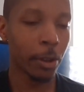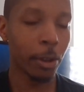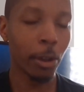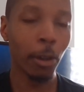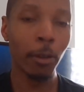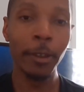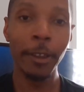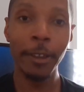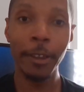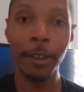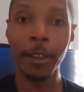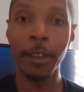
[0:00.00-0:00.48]

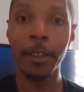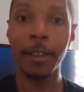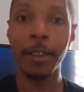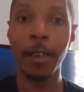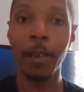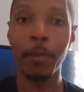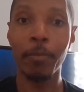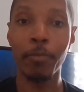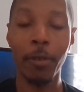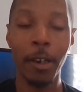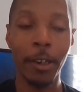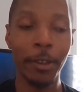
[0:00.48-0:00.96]
Tony's not
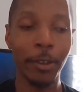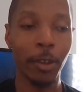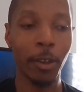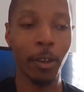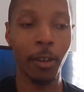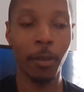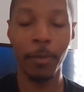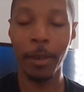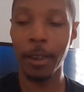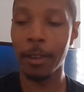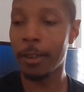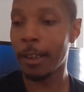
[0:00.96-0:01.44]
there pressing
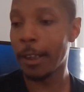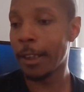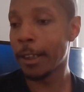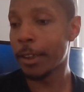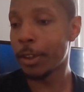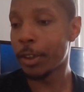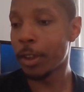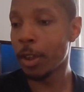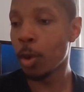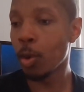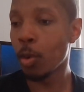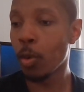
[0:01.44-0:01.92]
her about,
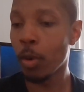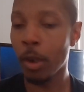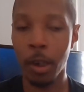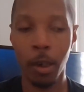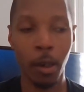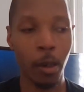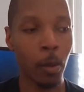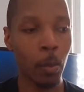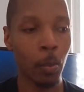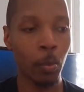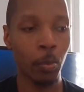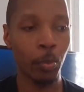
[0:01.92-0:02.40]
like, so,
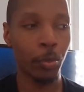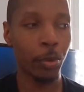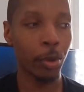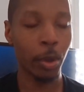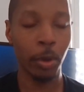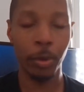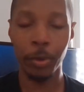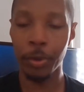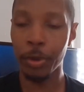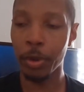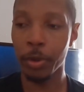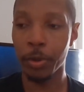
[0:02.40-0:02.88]
um,
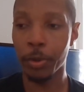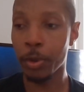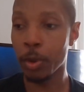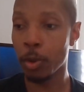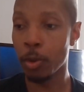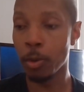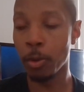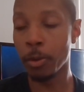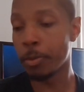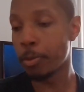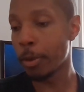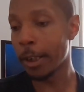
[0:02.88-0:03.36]
so, so,
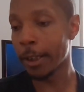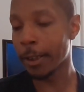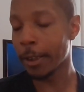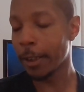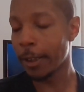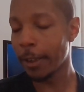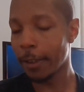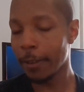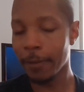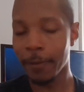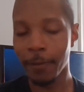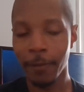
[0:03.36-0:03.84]
so who's
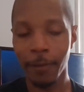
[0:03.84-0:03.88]
pregnant?